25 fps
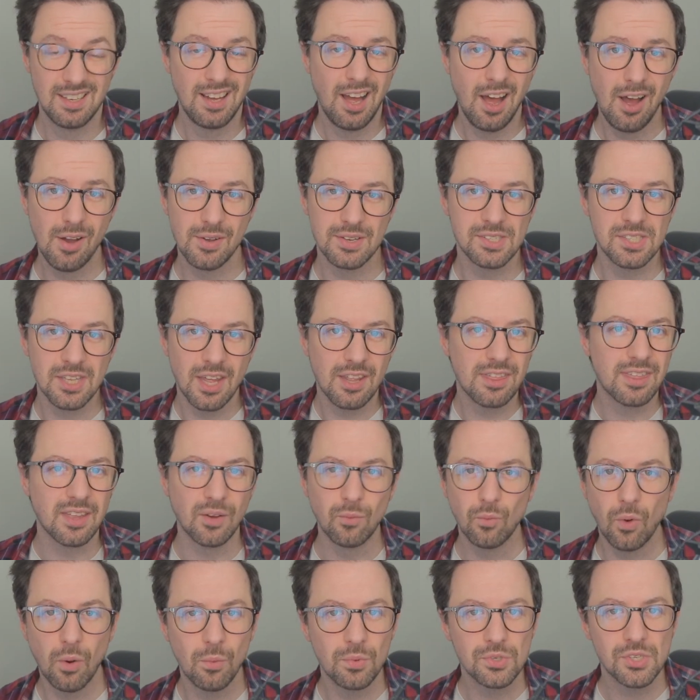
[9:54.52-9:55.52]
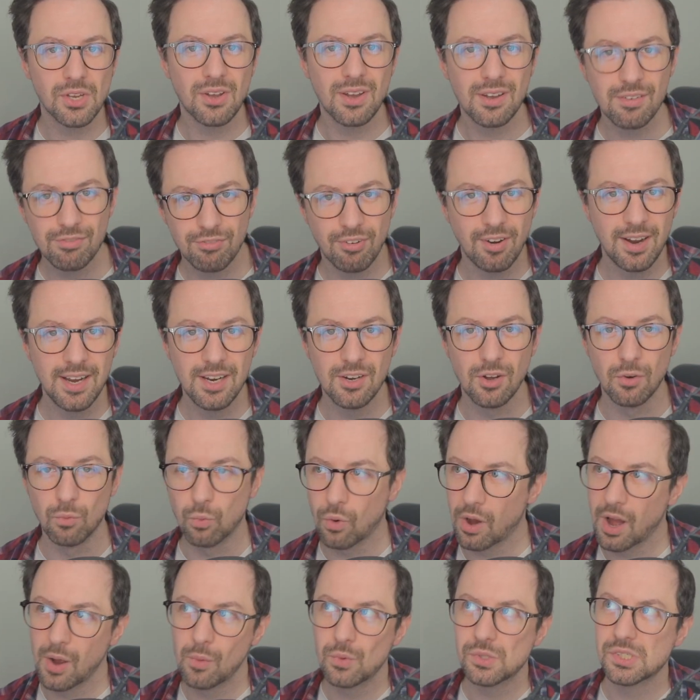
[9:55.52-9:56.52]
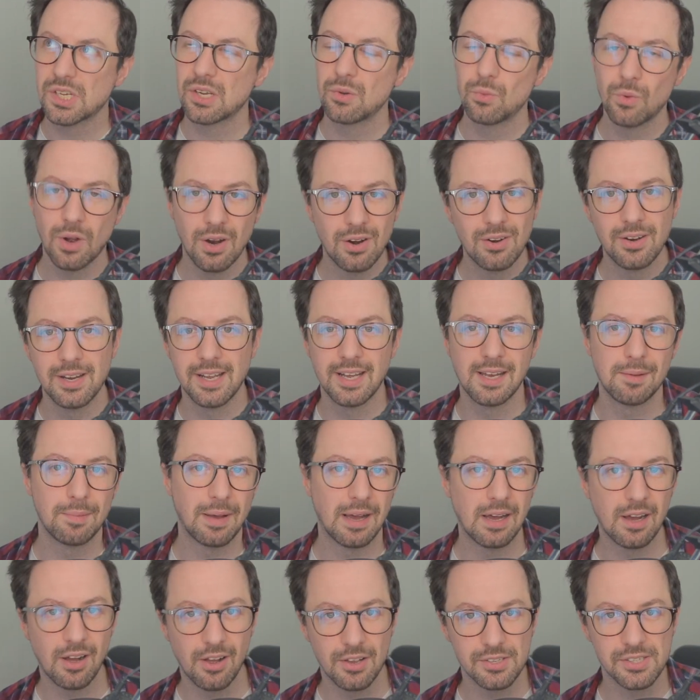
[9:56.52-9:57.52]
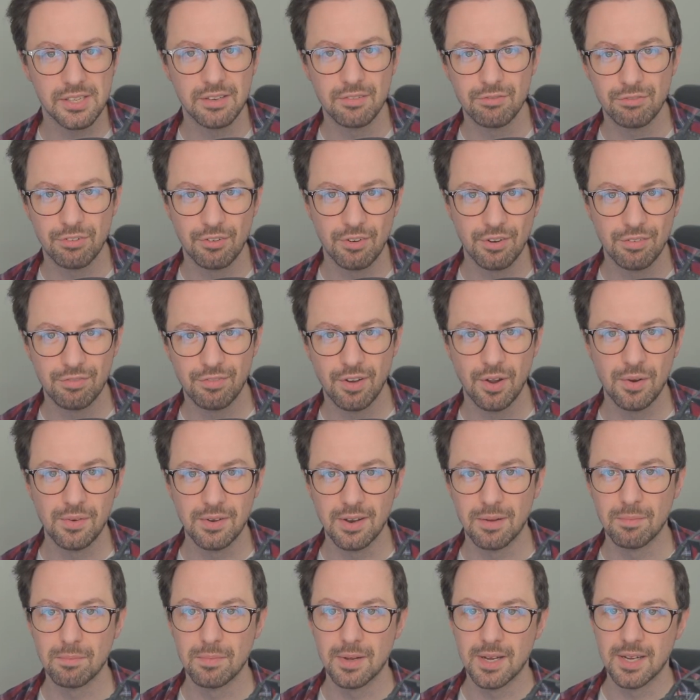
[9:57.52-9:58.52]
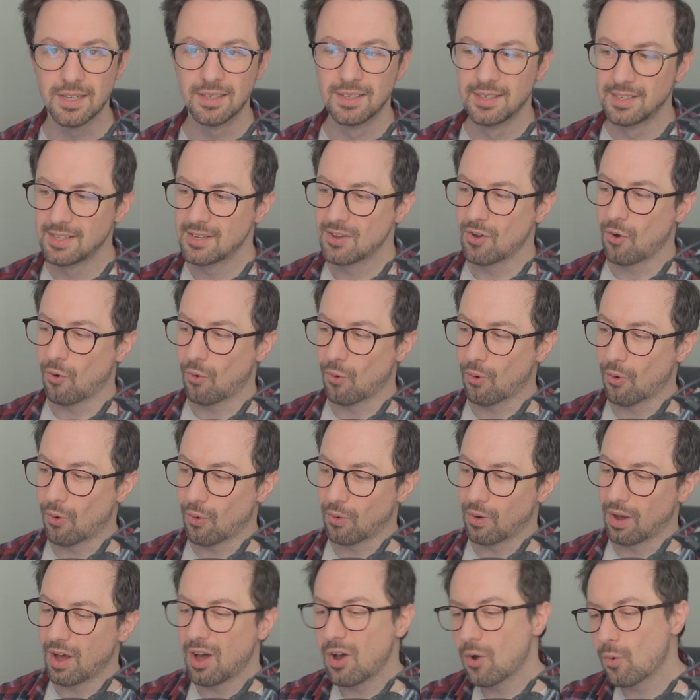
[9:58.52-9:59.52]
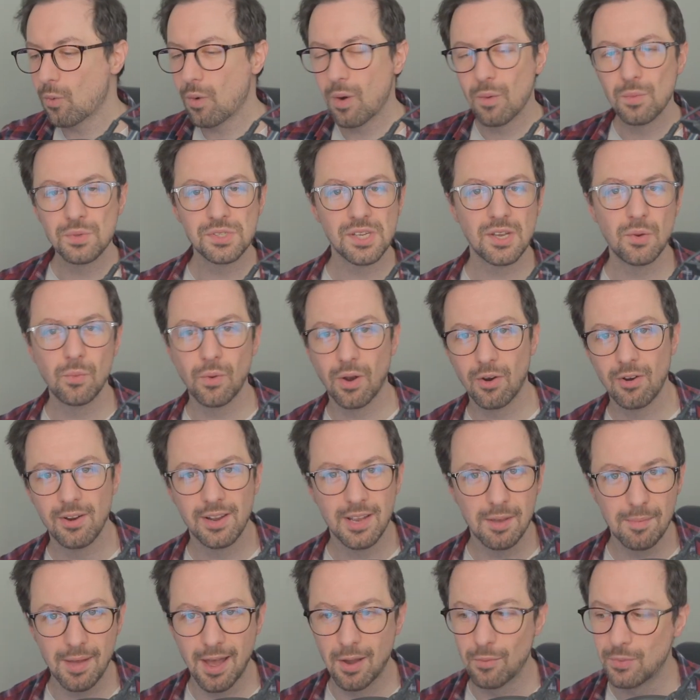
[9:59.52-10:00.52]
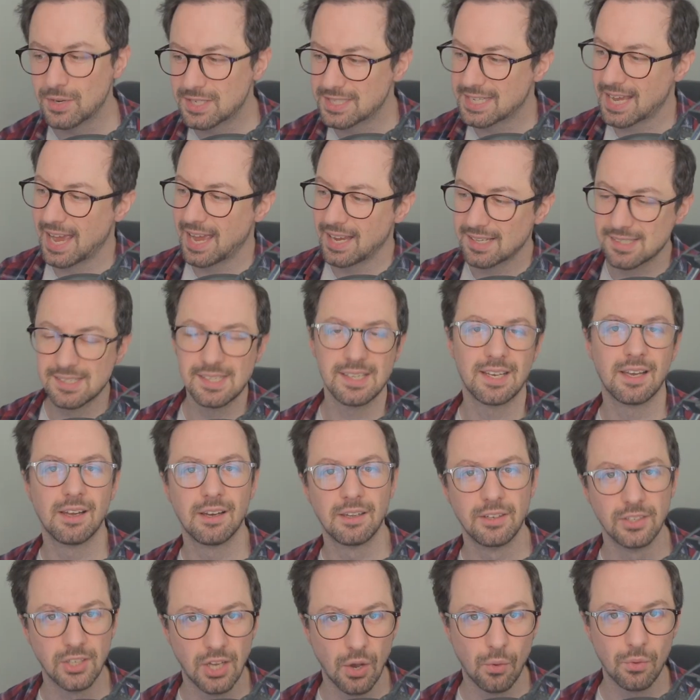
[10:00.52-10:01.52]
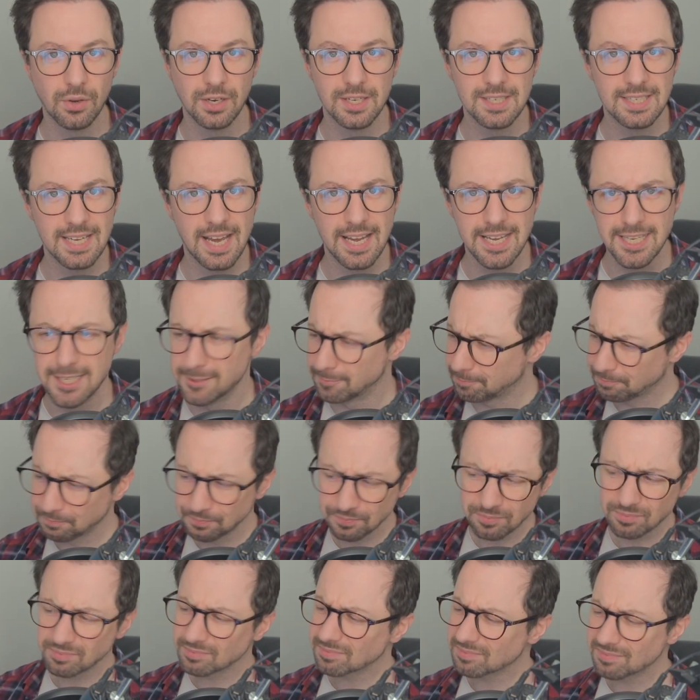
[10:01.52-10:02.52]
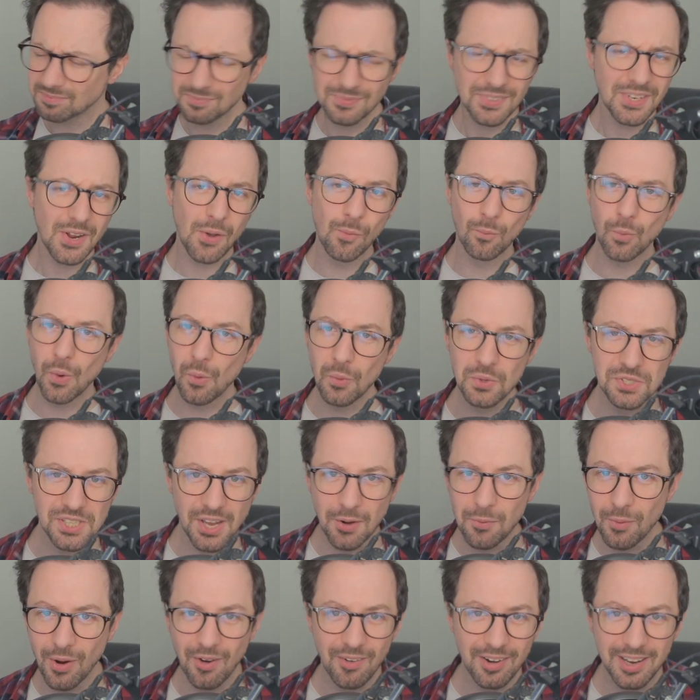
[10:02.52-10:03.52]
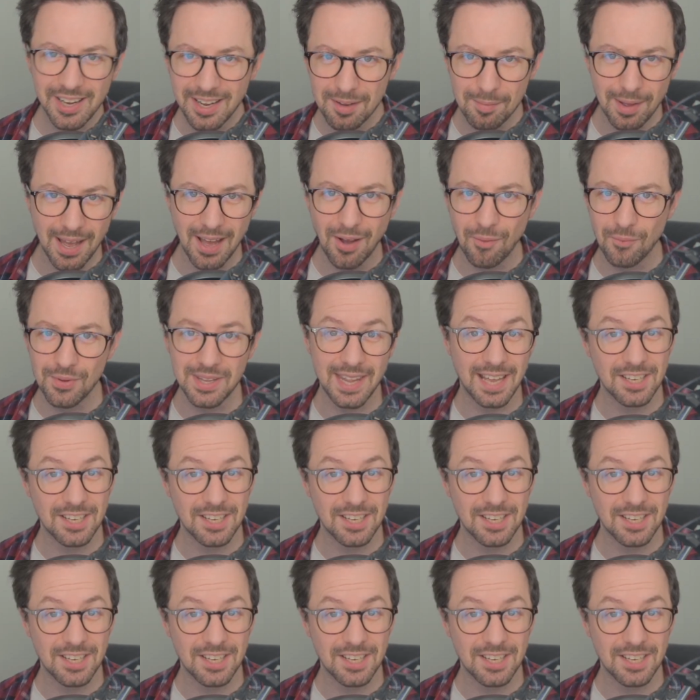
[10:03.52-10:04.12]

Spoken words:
oh, it's nothing. What was I afraid of? Why was I worrying about asking for a phone number? Or, oh, what was I worrying about with texting her to go on a date? What was I worrying about with